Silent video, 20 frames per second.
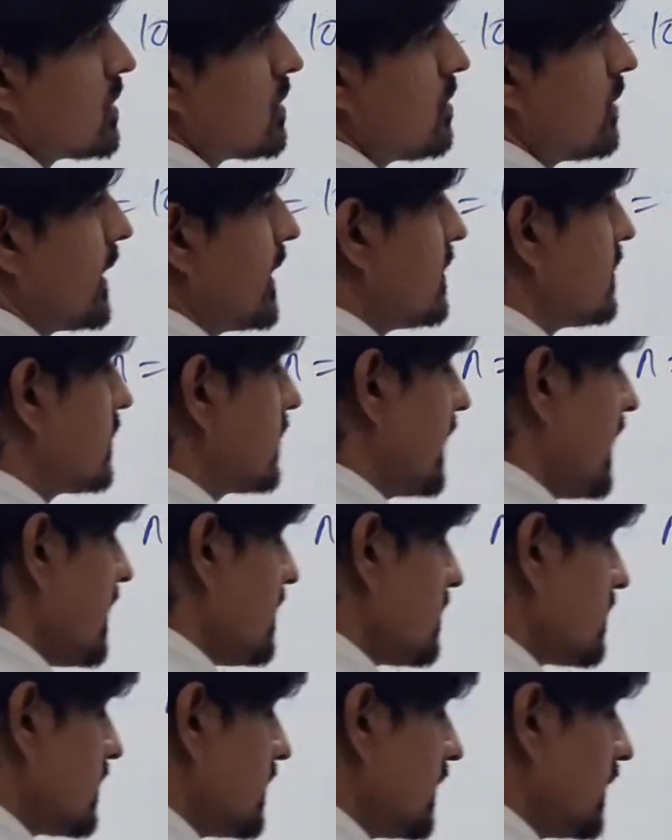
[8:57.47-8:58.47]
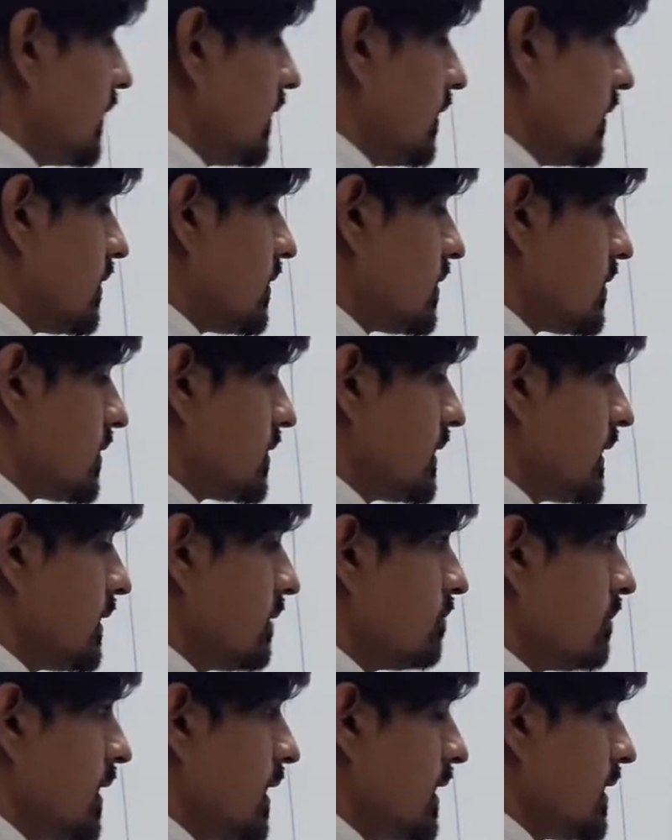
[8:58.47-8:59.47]
gets cancelled.
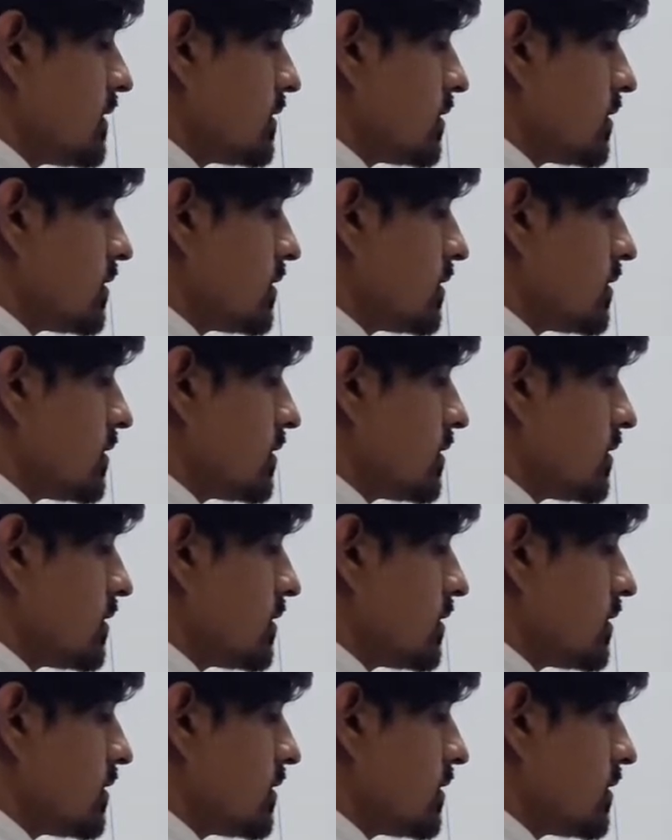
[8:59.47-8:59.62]
Sigma is